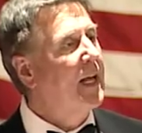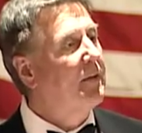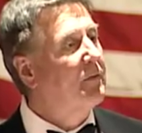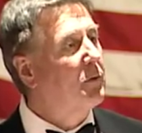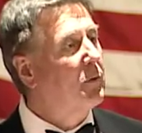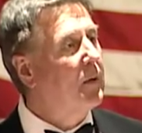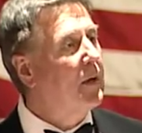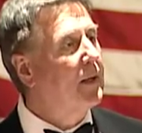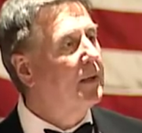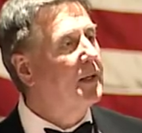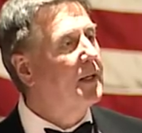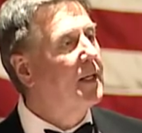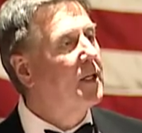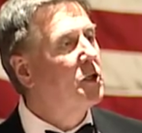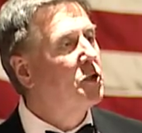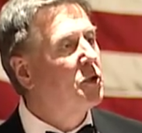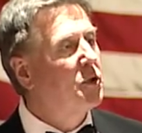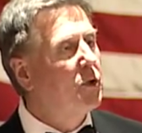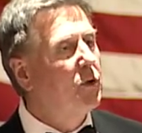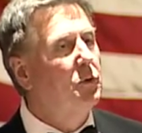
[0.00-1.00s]
have run
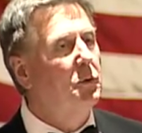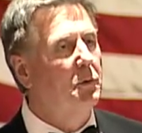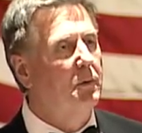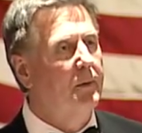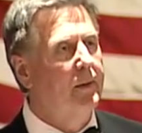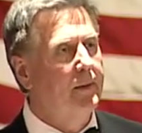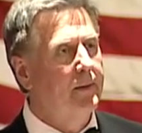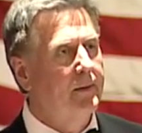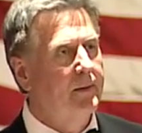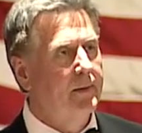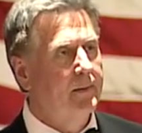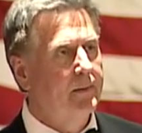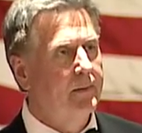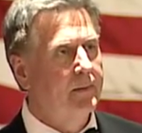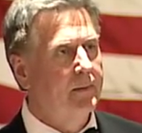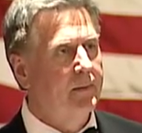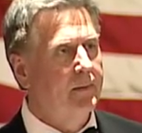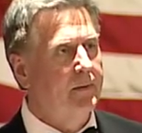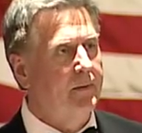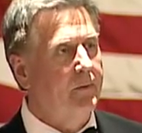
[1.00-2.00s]
to
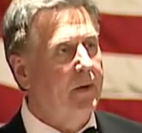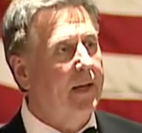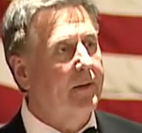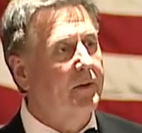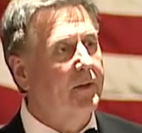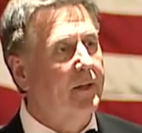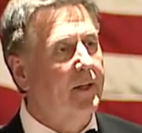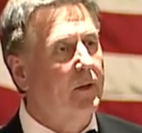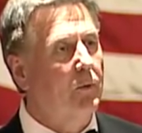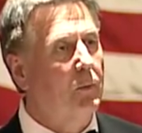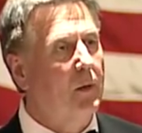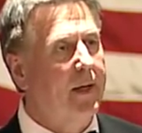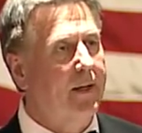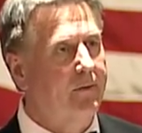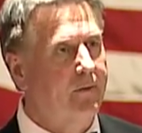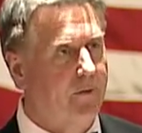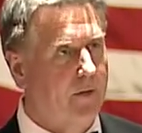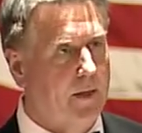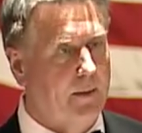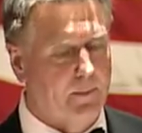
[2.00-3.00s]
rather than
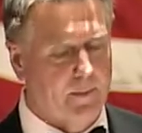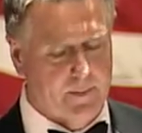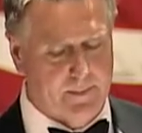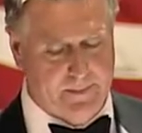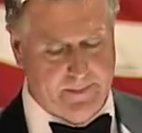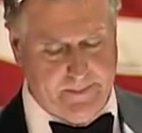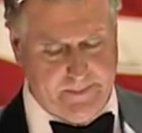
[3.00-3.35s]
away from.